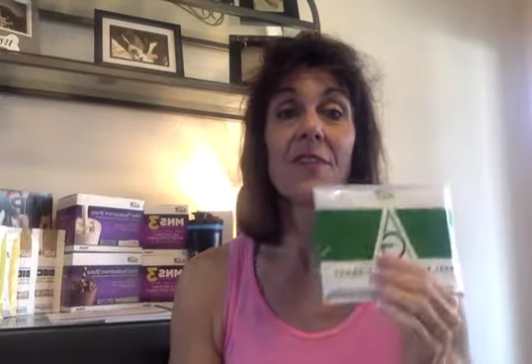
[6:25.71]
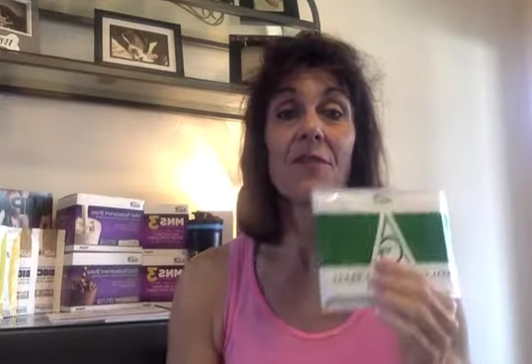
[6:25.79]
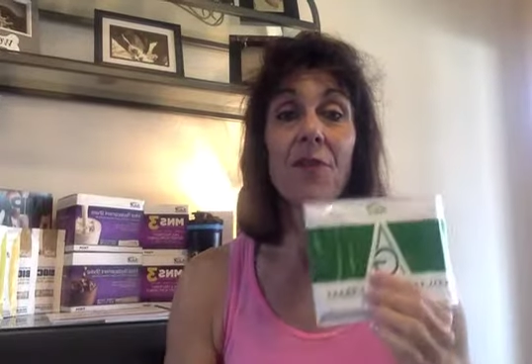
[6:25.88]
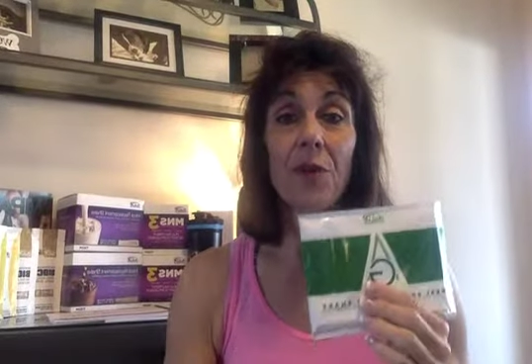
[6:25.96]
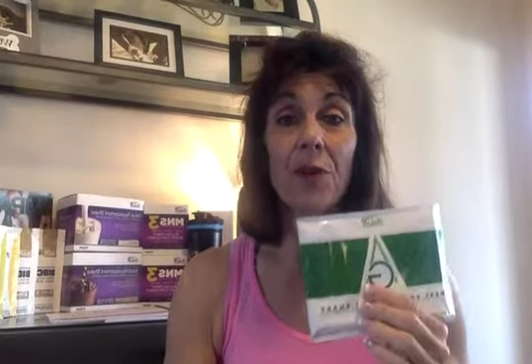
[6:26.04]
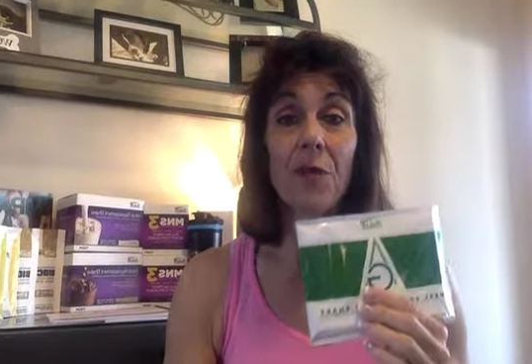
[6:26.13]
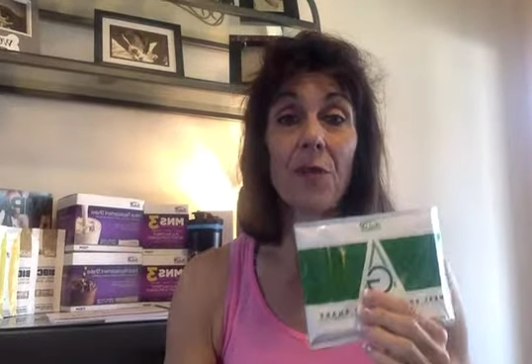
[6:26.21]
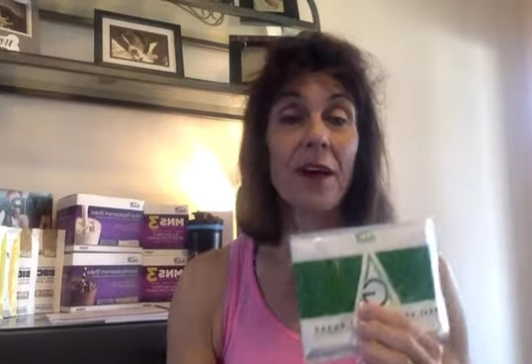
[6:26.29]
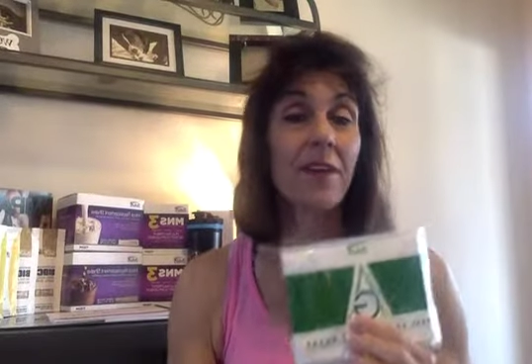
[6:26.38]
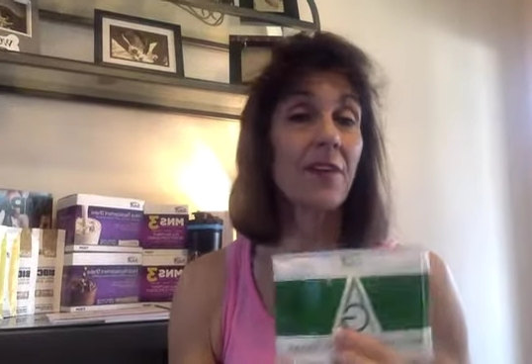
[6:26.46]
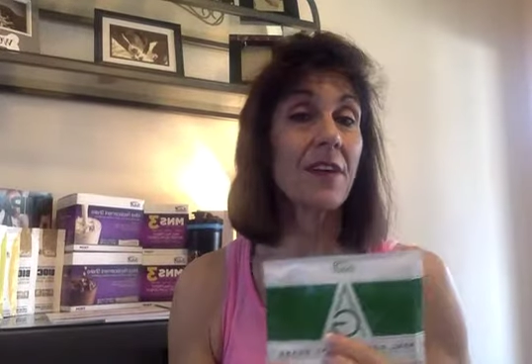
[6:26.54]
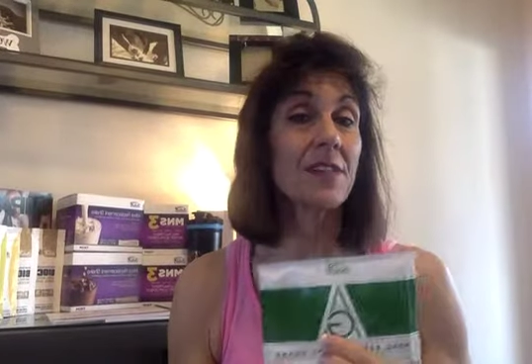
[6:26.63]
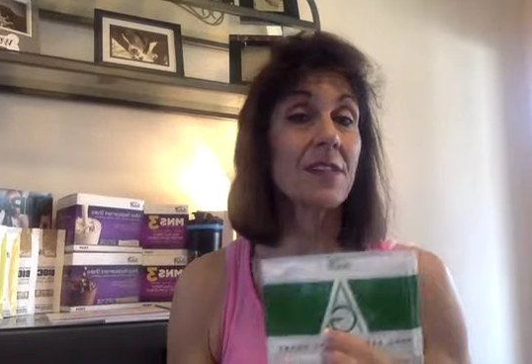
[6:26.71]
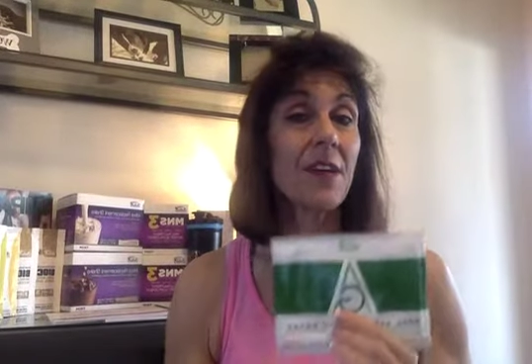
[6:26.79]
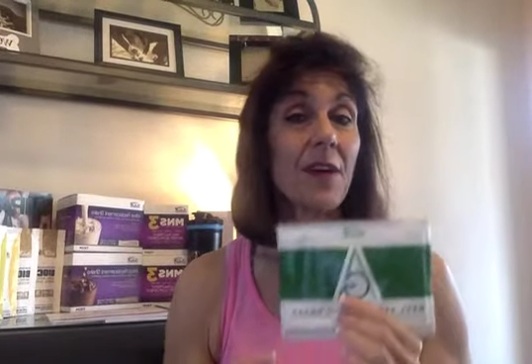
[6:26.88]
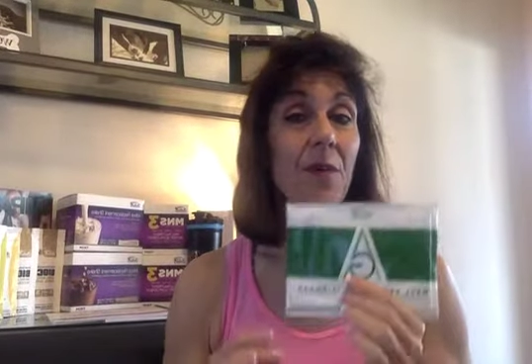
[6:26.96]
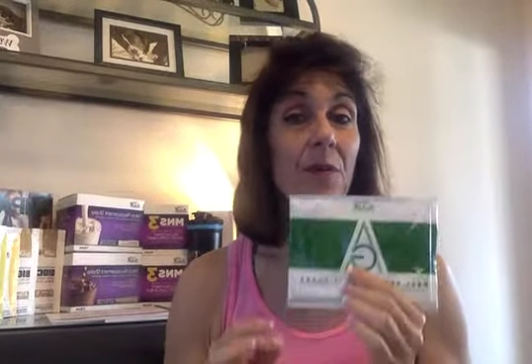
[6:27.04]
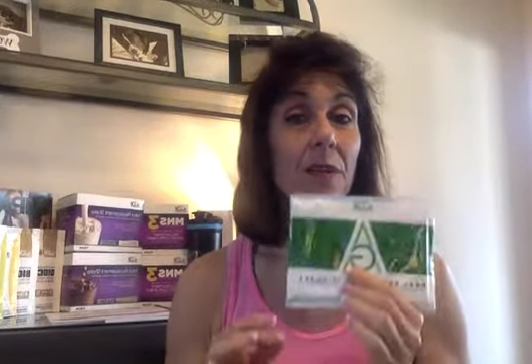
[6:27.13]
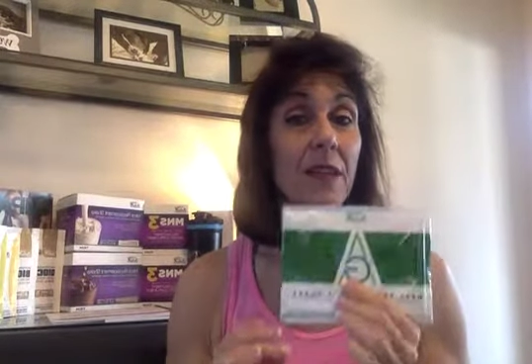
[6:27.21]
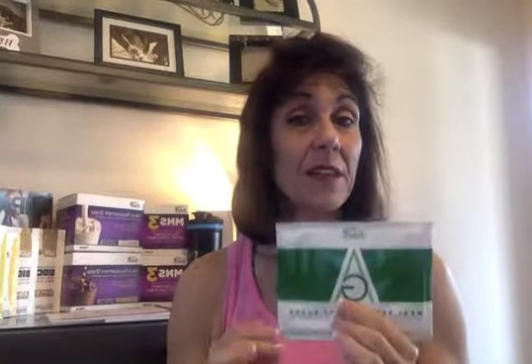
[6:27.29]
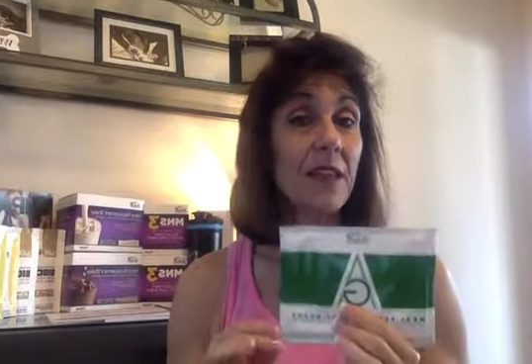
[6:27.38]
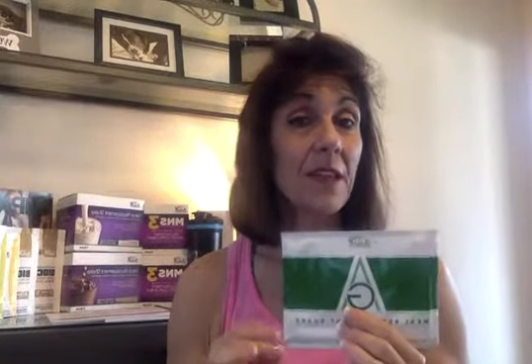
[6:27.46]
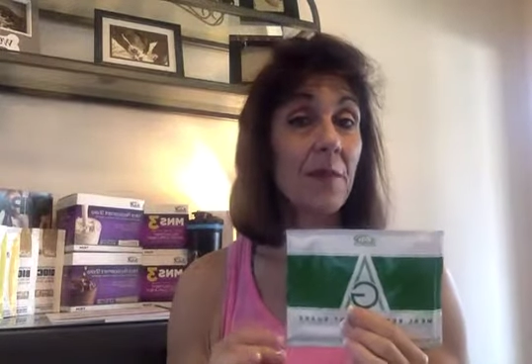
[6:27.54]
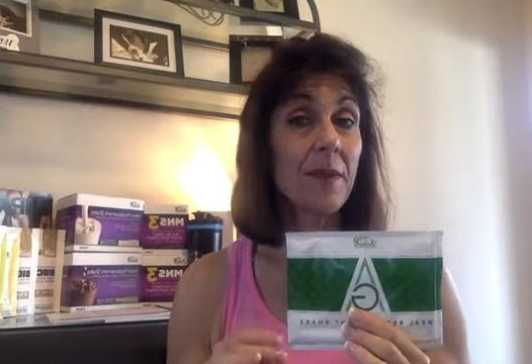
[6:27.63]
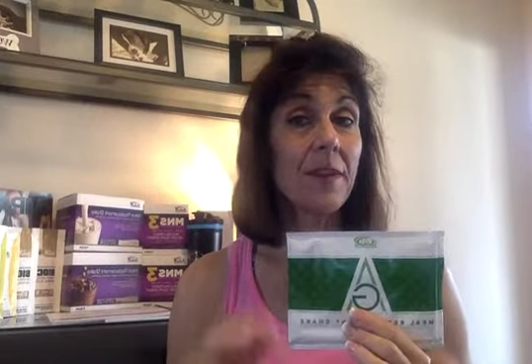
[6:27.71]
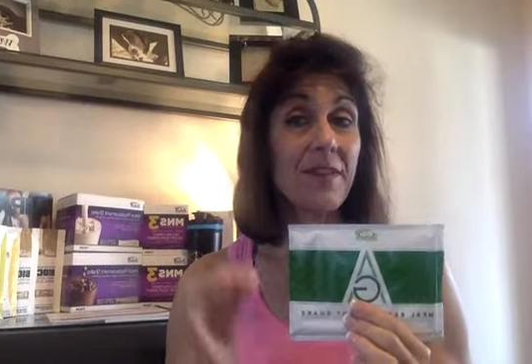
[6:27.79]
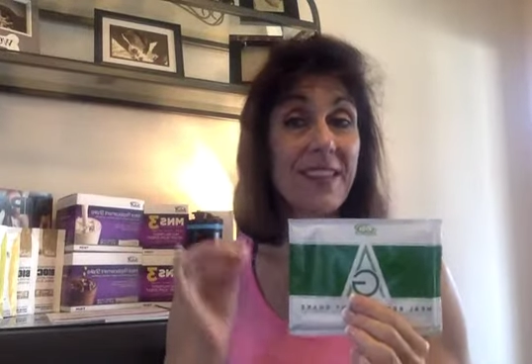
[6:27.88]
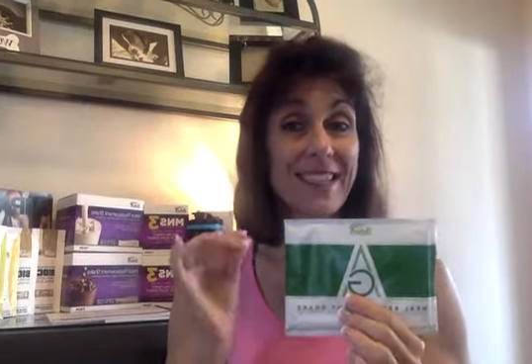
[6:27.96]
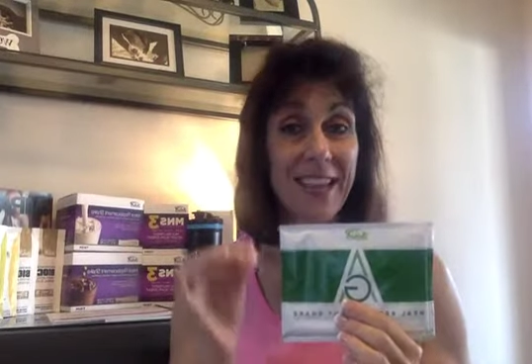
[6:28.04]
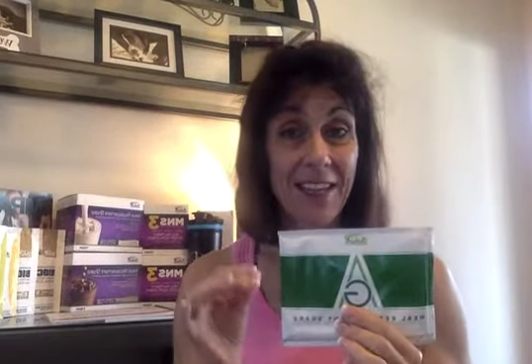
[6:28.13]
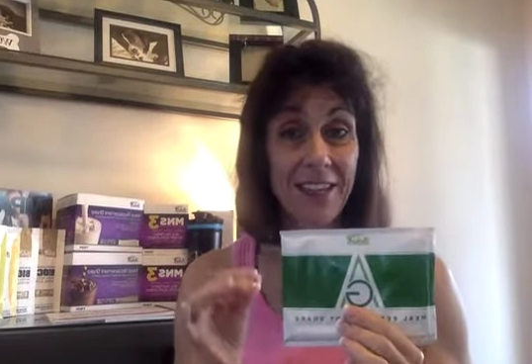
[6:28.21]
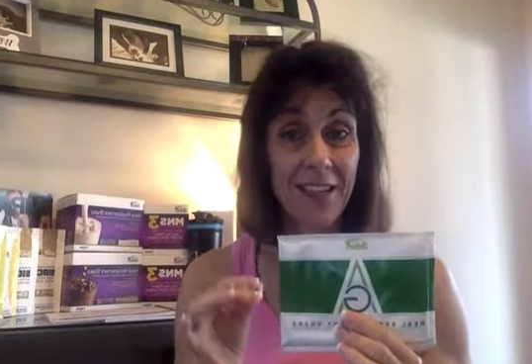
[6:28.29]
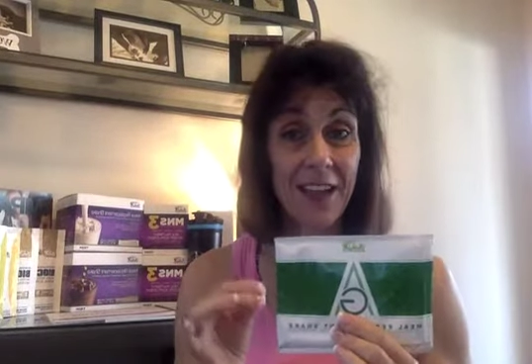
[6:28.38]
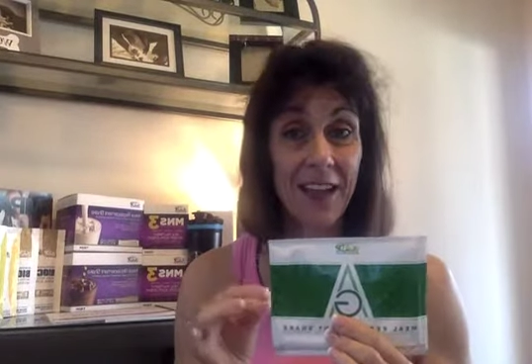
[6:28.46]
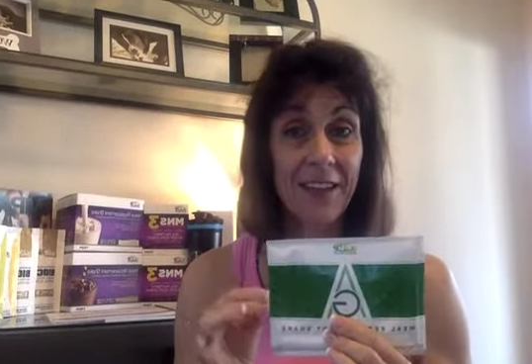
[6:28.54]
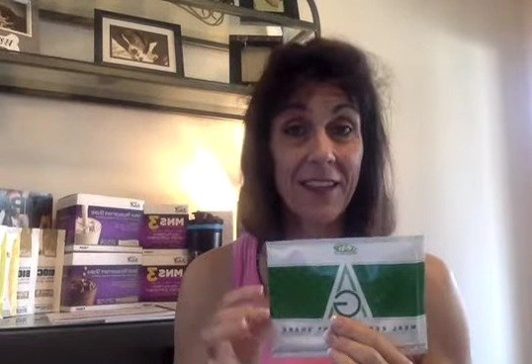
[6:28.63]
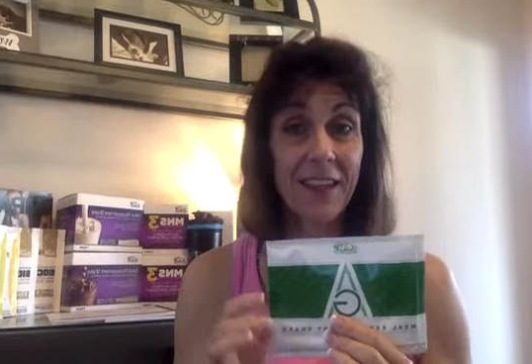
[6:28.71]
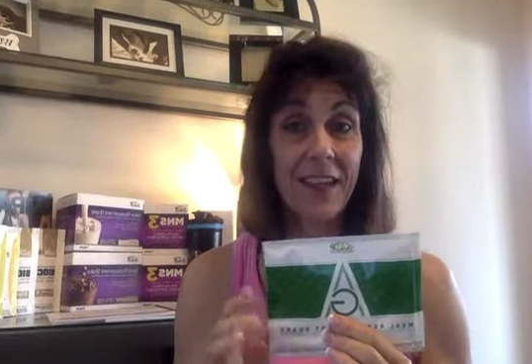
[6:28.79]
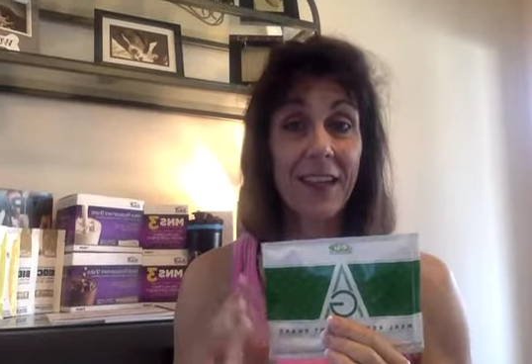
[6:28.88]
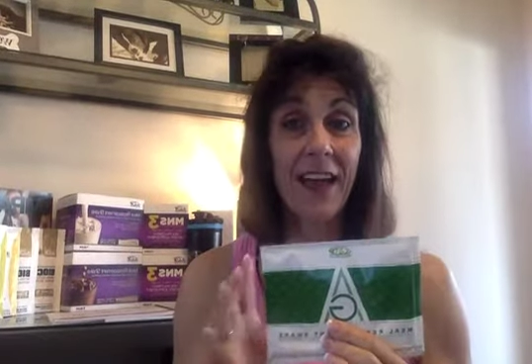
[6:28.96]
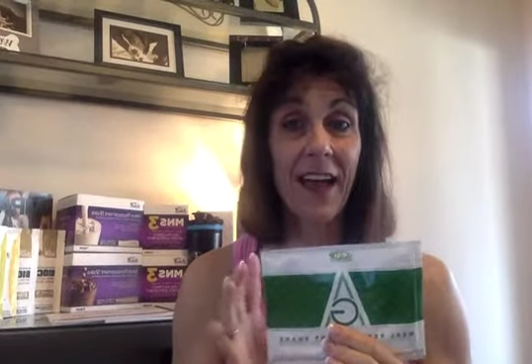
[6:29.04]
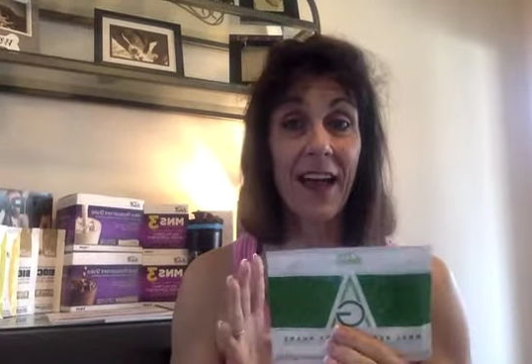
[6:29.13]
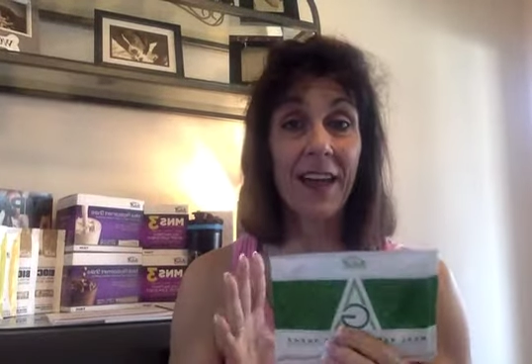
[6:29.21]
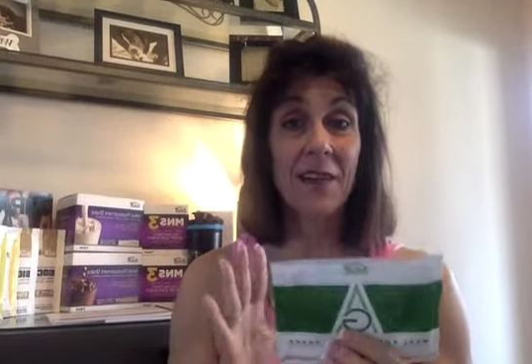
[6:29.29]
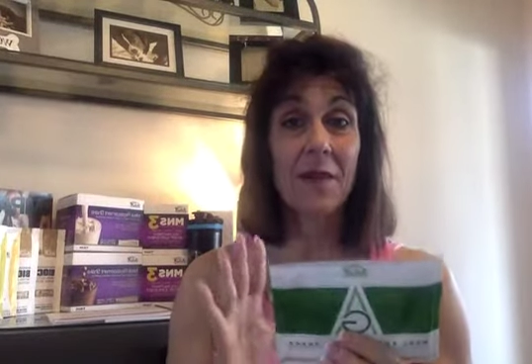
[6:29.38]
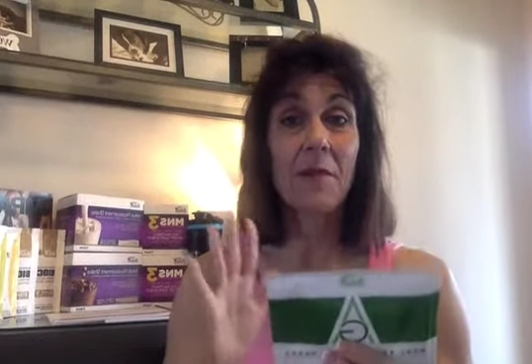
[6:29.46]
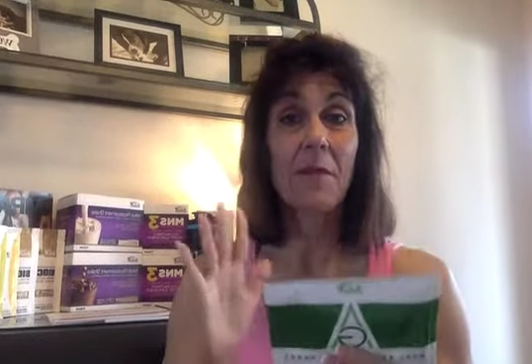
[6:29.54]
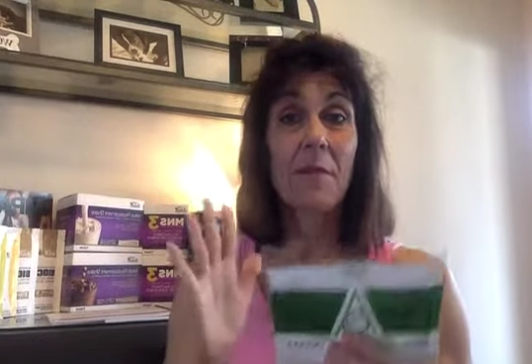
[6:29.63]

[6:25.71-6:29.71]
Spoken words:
for your breakfast with a little bit of intentionality and